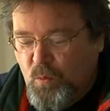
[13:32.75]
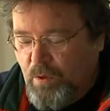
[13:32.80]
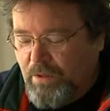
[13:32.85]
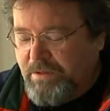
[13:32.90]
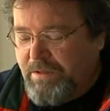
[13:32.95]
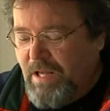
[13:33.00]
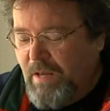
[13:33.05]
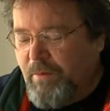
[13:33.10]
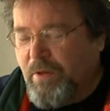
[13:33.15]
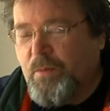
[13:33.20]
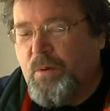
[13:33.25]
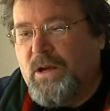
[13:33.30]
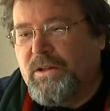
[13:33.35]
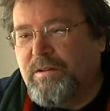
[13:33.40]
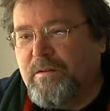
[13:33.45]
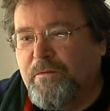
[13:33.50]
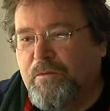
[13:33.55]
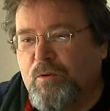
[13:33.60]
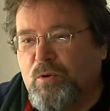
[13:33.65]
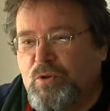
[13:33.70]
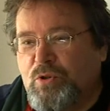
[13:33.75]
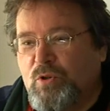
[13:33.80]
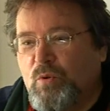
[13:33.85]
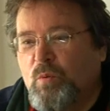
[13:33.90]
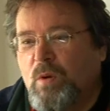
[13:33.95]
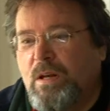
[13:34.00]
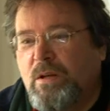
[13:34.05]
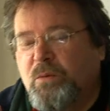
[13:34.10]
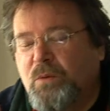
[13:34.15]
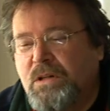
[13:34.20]
Well, tell me about the future.
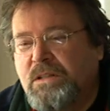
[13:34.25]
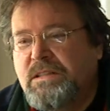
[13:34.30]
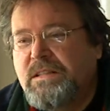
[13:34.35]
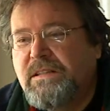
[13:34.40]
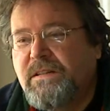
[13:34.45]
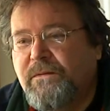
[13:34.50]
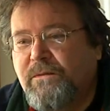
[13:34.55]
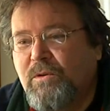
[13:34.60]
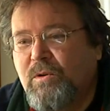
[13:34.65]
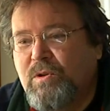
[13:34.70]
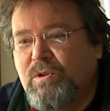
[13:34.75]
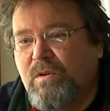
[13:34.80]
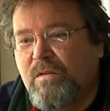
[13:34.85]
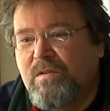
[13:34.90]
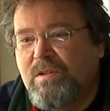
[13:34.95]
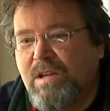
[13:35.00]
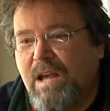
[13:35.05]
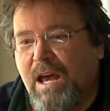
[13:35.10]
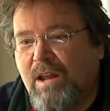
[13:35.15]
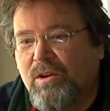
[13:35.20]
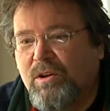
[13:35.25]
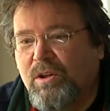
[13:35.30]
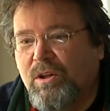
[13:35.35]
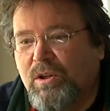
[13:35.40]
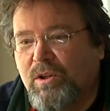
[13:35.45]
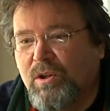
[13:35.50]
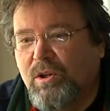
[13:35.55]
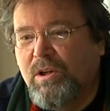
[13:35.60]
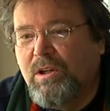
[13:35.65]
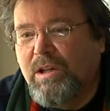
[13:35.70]
What what's the future of Seattle going
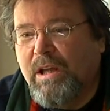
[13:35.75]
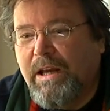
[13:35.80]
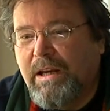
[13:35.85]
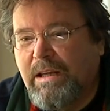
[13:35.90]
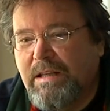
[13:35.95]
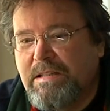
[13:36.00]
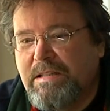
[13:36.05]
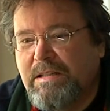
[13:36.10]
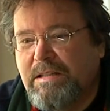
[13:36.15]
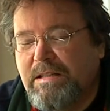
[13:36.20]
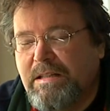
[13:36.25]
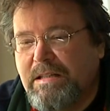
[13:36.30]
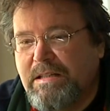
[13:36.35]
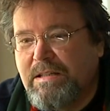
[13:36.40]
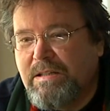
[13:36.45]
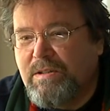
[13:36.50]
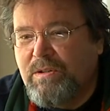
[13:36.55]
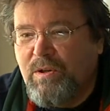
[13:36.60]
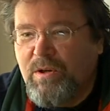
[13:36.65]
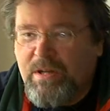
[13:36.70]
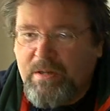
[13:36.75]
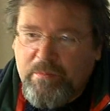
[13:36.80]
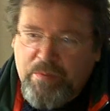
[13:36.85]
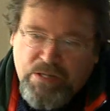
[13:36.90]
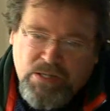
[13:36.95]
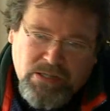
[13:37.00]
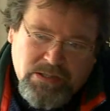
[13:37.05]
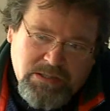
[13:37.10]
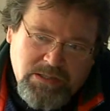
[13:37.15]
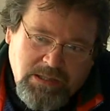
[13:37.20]
to look like? Is it is it going to
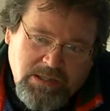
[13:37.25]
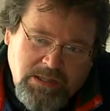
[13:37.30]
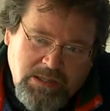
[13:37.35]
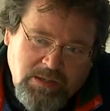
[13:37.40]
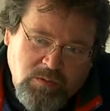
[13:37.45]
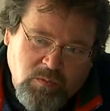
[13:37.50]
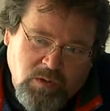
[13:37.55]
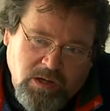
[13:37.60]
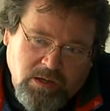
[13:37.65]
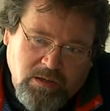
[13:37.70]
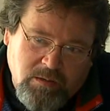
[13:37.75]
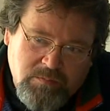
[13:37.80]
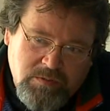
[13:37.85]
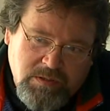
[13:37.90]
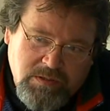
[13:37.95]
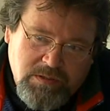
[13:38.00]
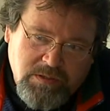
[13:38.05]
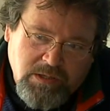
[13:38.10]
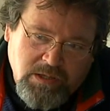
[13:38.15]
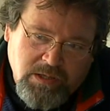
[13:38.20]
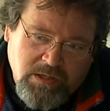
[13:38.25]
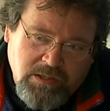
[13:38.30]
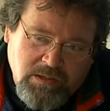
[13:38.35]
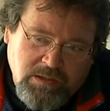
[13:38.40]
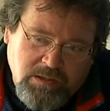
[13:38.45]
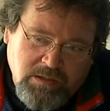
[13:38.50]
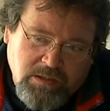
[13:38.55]
be a city that welcomes us in?